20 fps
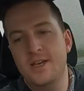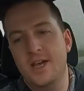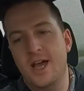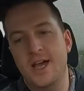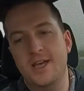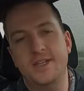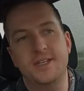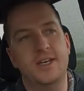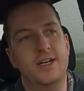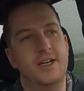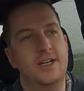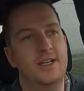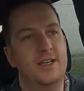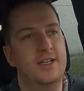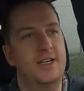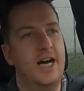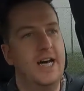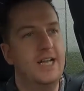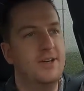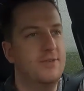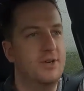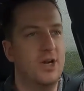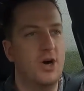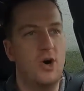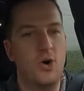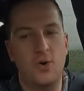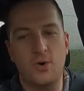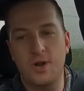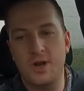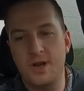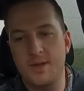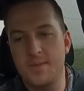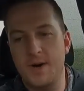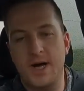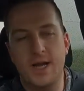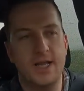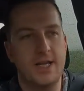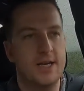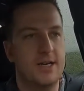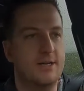and I didn't want to hold
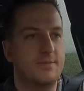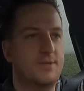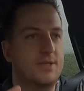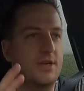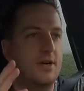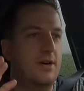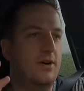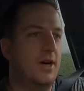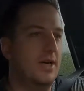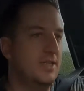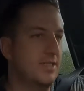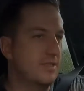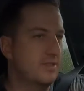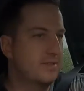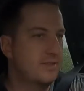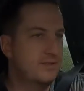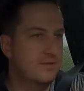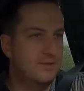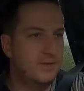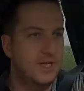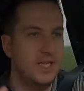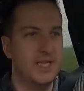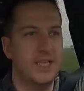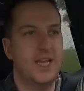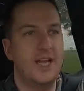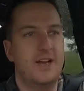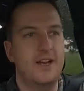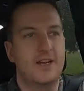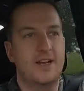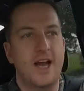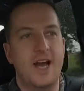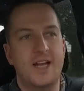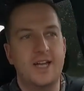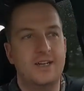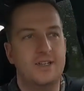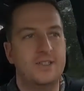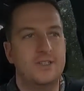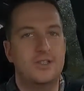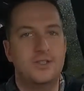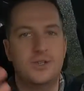anybody up. So I just went in there, got it
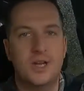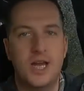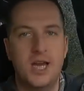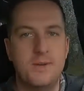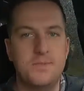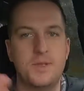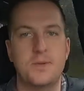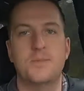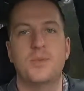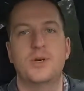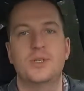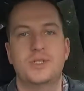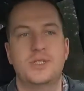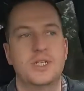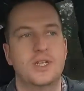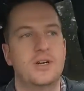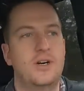unstrapped and pushed it